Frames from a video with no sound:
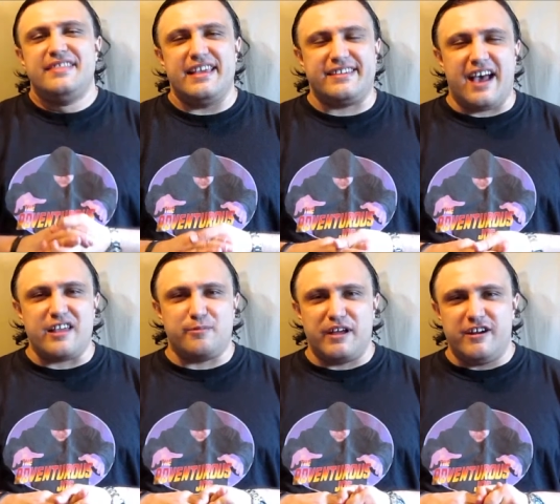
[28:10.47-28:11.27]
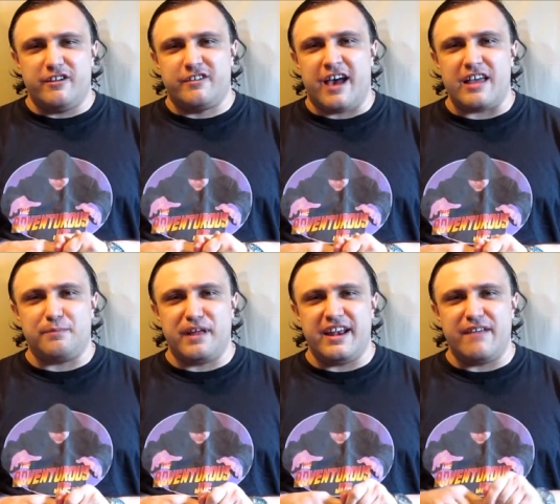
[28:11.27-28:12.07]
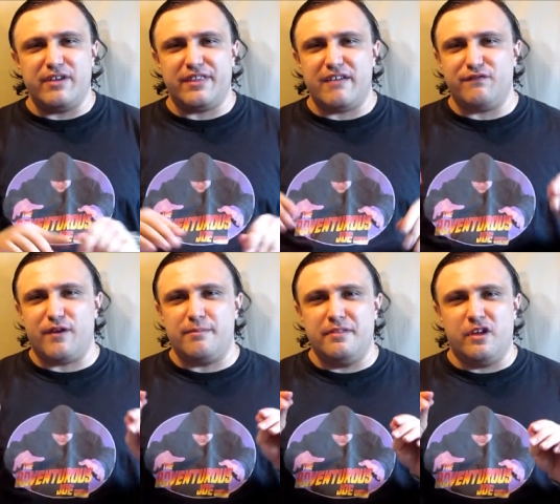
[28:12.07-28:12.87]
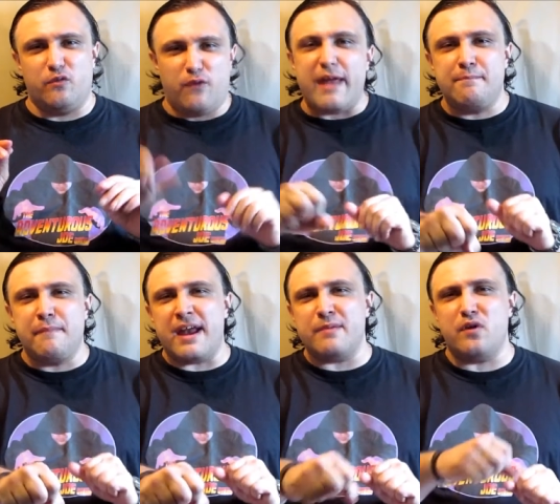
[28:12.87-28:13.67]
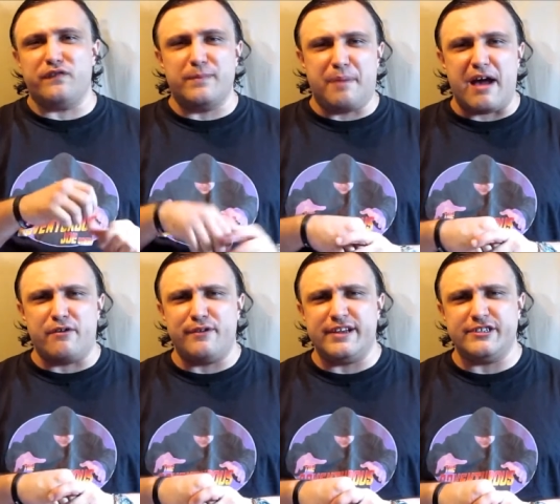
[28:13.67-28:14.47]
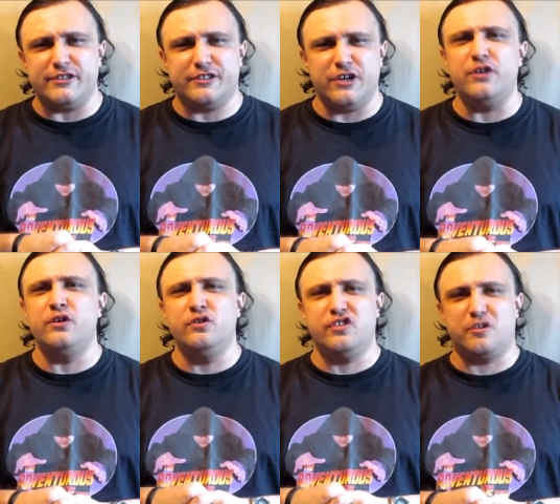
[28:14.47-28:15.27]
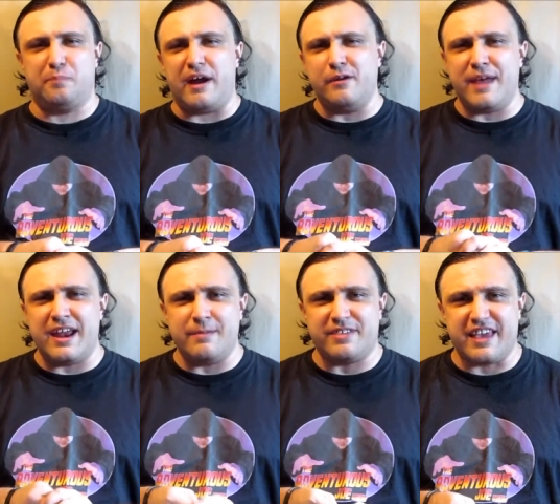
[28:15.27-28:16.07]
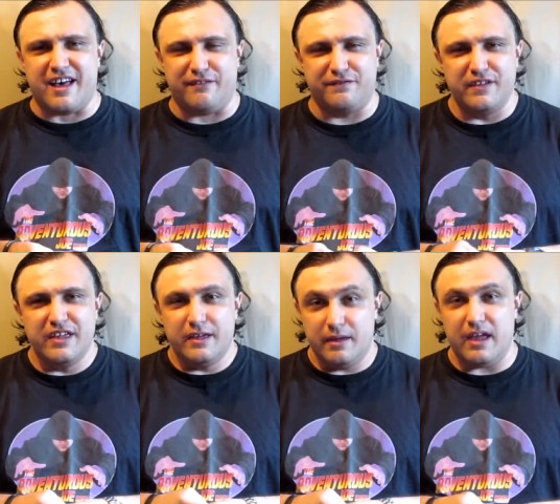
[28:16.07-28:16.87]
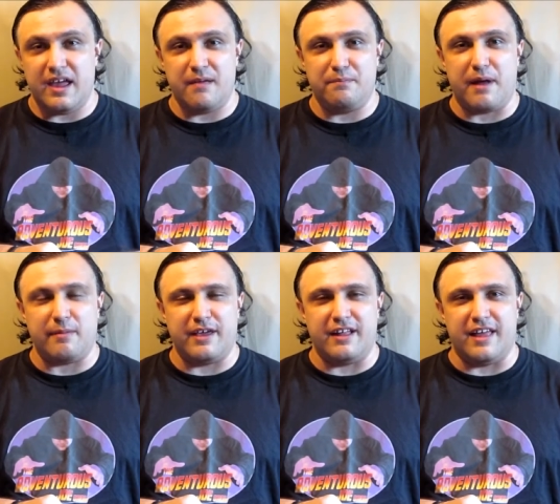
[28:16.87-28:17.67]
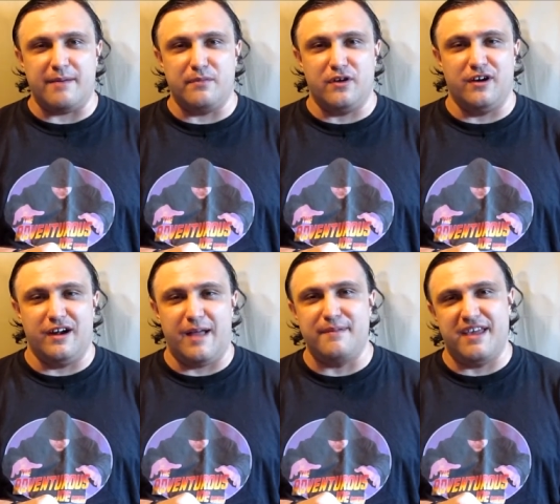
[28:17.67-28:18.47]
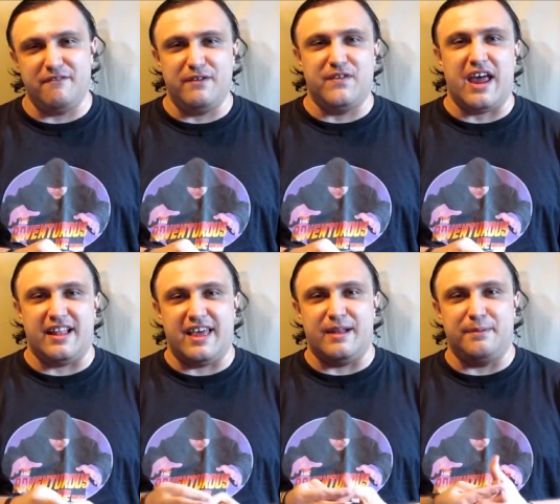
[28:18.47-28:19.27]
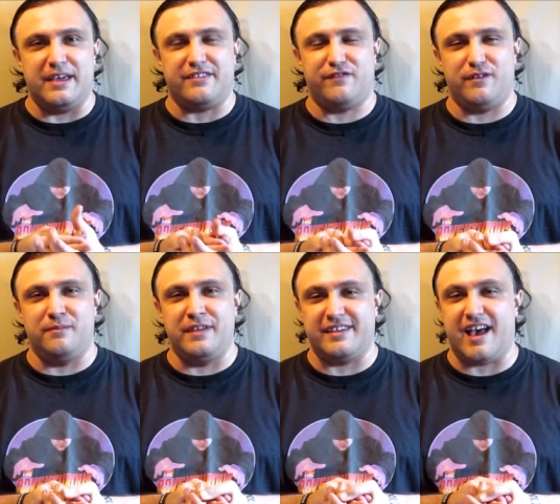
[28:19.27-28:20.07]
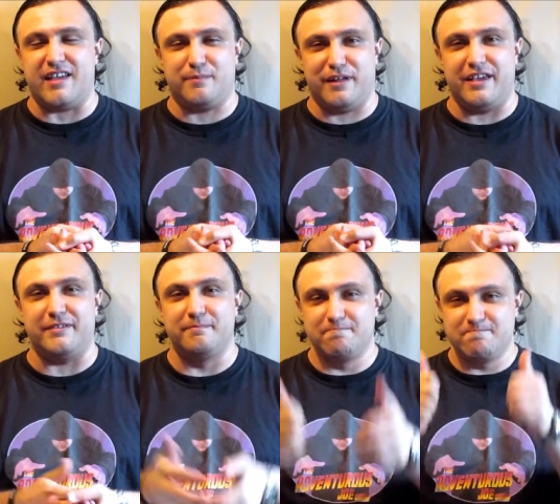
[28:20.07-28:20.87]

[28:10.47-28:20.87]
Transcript: this cosplayer has cosplayed everything from the Red Mighty Morphin Power Ranger to Spider-Man himself. And probably a lot more. I mean, we've got a lot of pics from his cosplays.